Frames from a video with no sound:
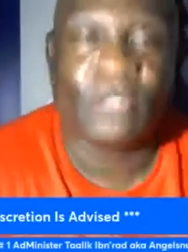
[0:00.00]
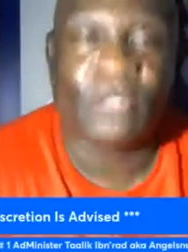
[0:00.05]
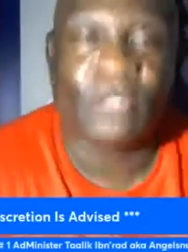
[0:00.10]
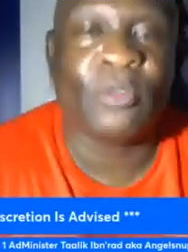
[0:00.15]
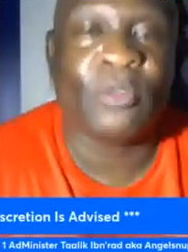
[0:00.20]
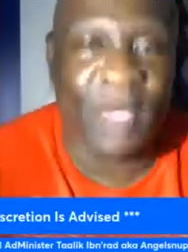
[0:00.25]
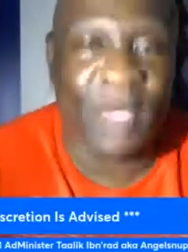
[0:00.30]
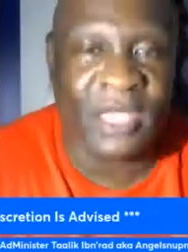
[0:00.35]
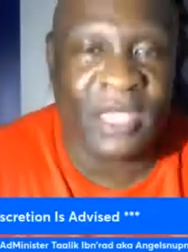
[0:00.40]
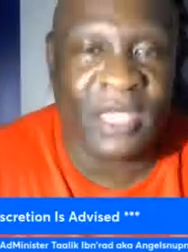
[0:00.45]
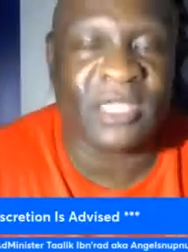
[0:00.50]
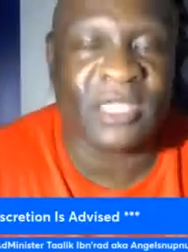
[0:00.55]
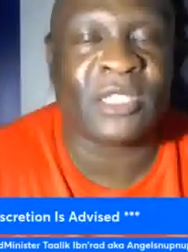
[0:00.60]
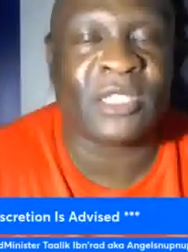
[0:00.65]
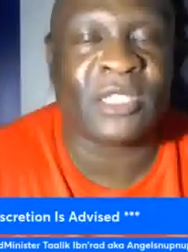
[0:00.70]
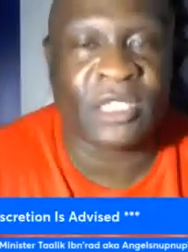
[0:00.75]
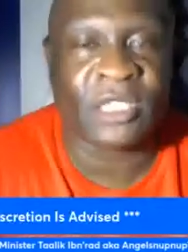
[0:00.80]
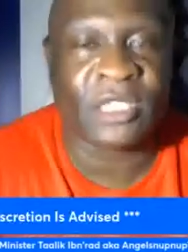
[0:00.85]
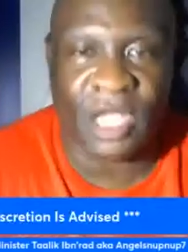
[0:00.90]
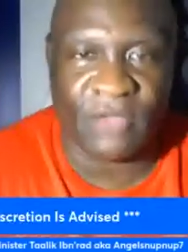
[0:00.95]
humanity
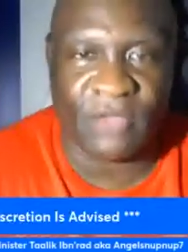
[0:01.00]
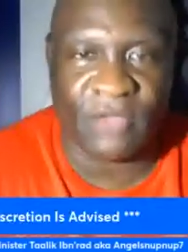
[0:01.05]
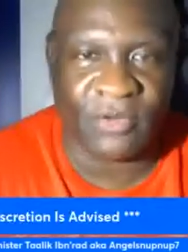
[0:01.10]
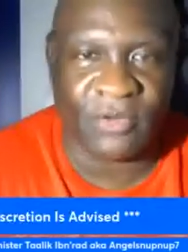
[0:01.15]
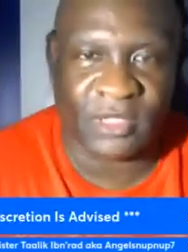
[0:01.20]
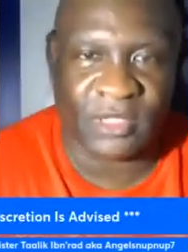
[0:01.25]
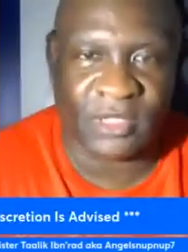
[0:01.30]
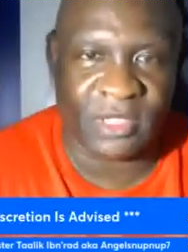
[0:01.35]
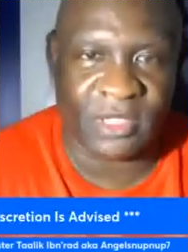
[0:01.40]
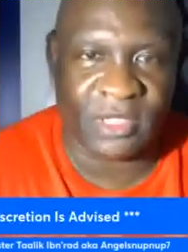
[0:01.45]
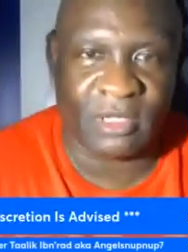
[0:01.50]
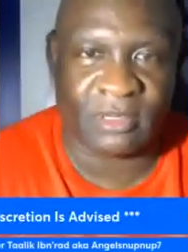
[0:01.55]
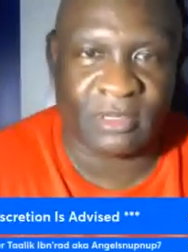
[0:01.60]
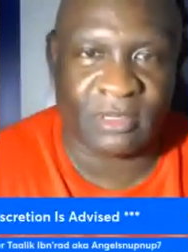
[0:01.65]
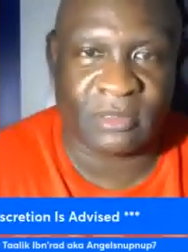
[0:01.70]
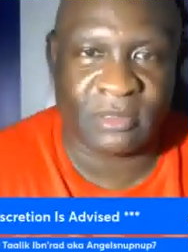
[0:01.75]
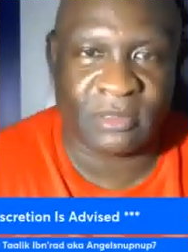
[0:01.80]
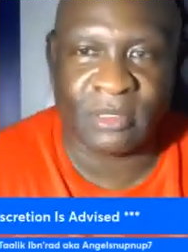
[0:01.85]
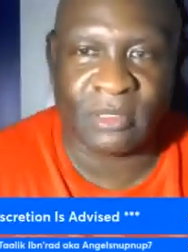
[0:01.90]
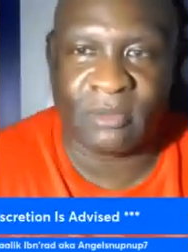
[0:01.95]
is just diverse y'all
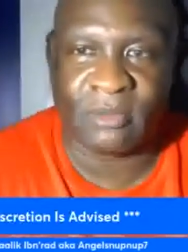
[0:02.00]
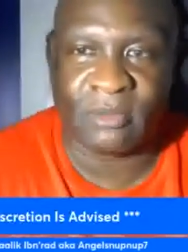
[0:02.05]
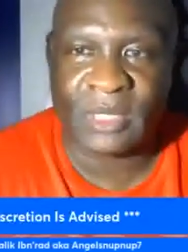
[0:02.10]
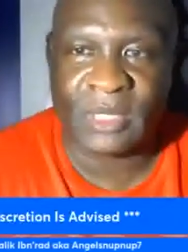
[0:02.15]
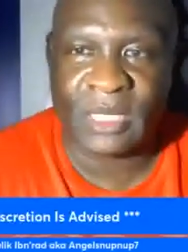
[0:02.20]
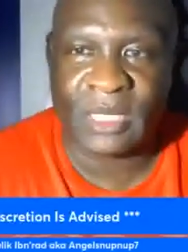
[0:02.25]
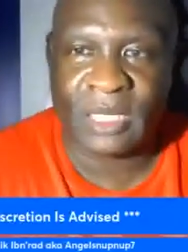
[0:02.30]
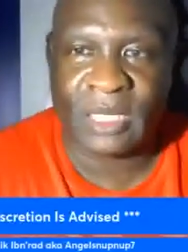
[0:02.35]
so